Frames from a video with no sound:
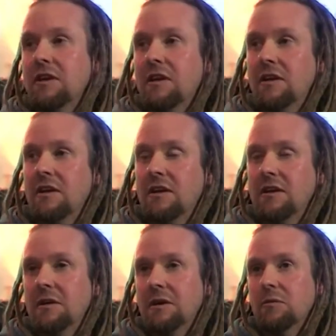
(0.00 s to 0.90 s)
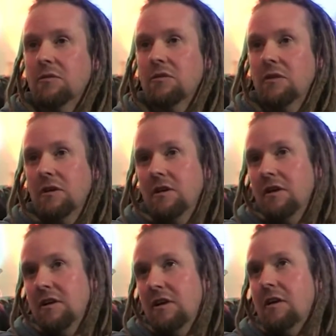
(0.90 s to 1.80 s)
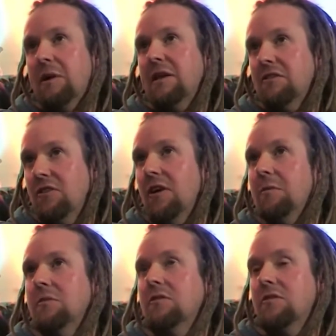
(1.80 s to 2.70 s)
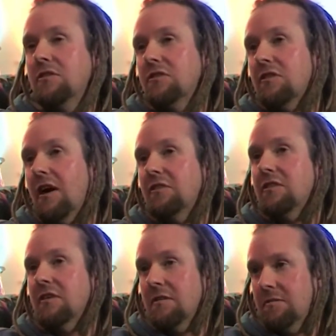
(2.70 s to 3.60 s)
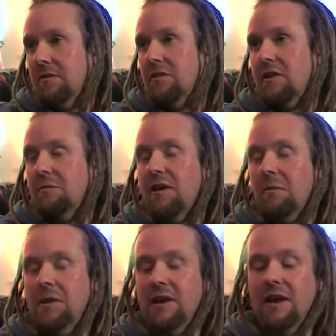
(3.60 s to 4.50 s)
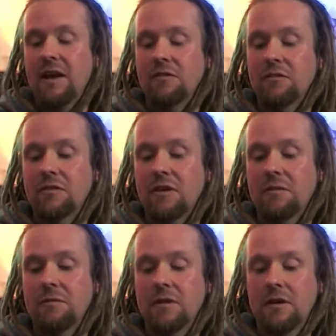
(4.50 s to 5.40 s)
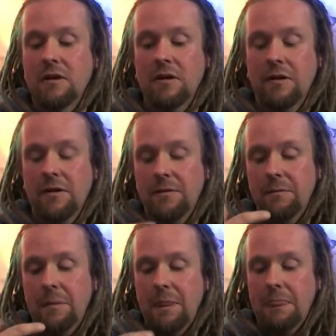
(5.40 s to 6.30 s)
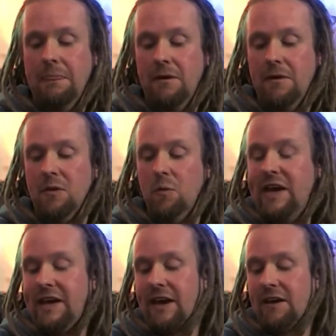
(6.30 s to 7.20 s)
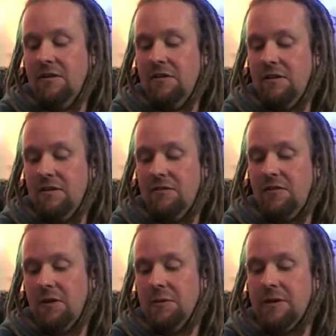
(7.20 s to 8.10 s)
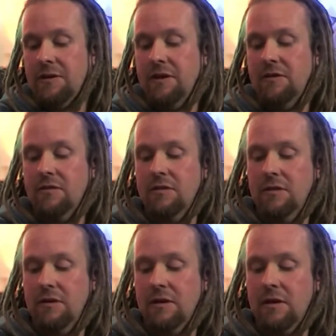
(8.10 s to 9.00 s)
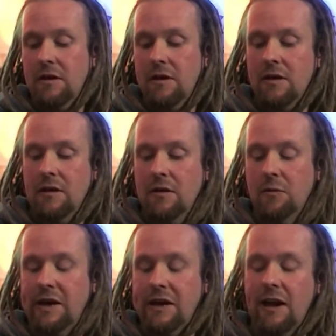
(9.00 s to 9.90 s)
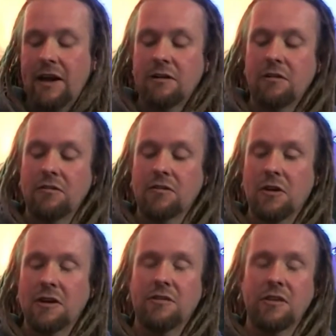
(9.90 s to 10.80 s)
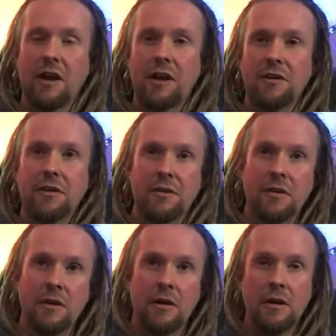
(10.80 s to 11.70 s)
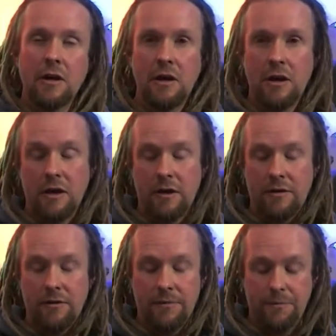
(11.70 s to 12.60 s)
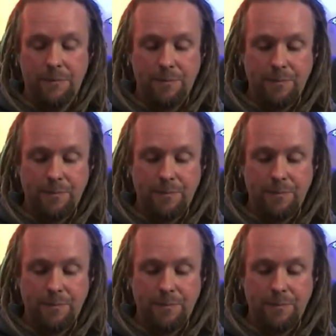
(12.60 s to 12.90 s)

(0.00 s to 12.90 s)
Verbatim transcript: of it. It was about the times just after September the 11th. So at the weekend following this, a week later, I've gone into London and